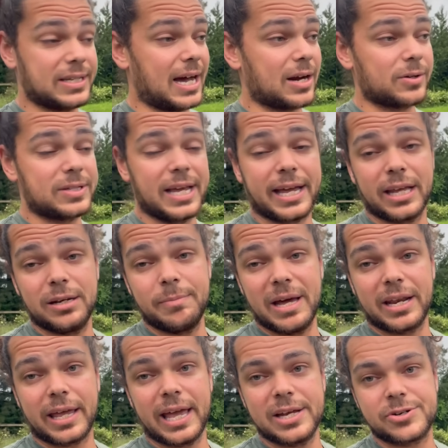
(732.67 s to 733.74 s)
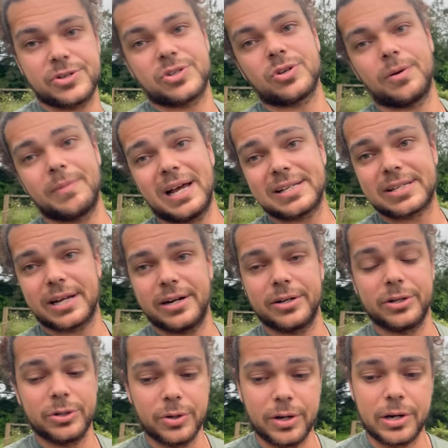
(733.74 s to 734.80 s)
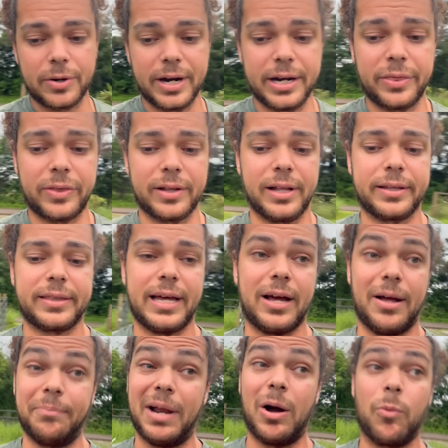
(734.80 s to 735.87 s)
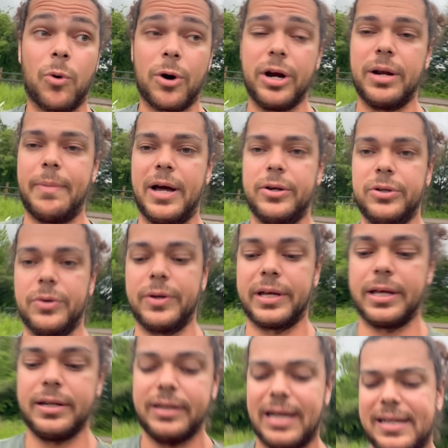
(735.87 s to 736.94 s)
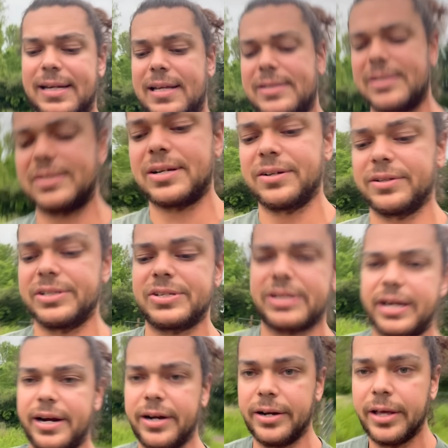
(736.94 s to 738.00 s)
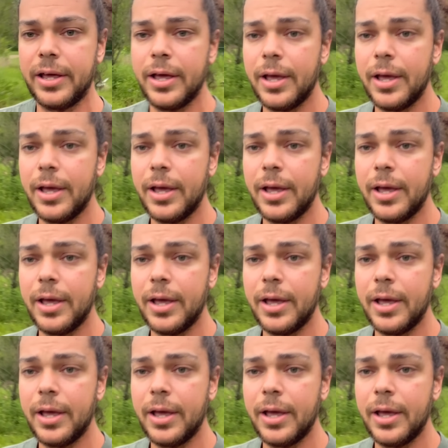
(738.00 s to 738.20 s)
I don't take any medication, so I'm not scared to do it or anything like that. I'm not worried about doing it, not necessarily scared.